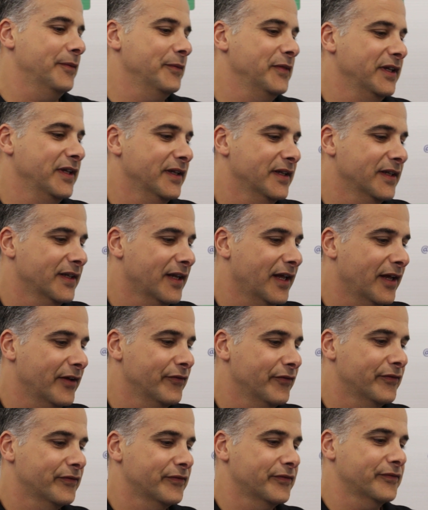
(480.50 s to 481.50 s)
I mean,
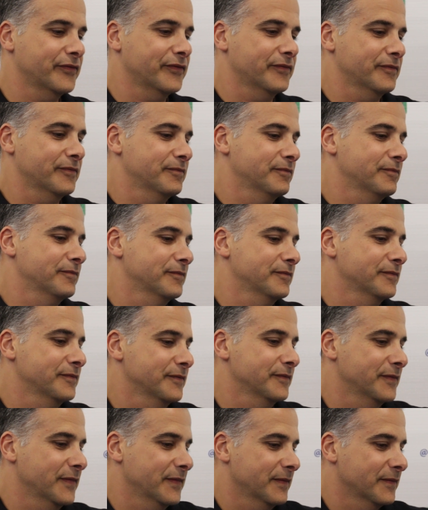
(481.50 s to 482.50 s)

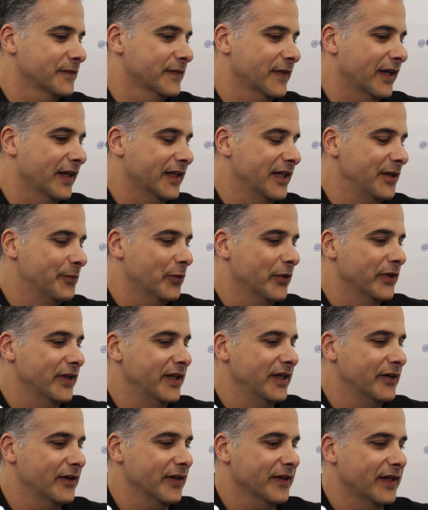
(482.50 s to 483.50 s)
I keep on
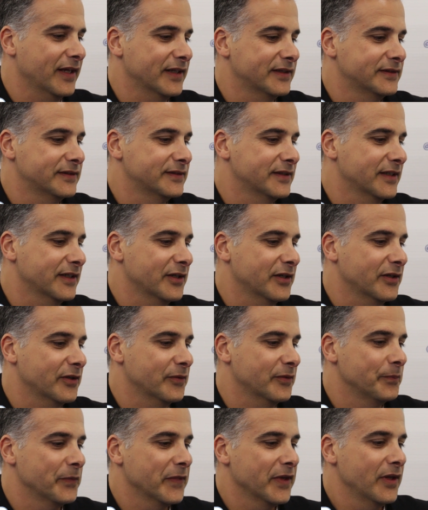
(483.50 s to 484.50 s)
hearing that,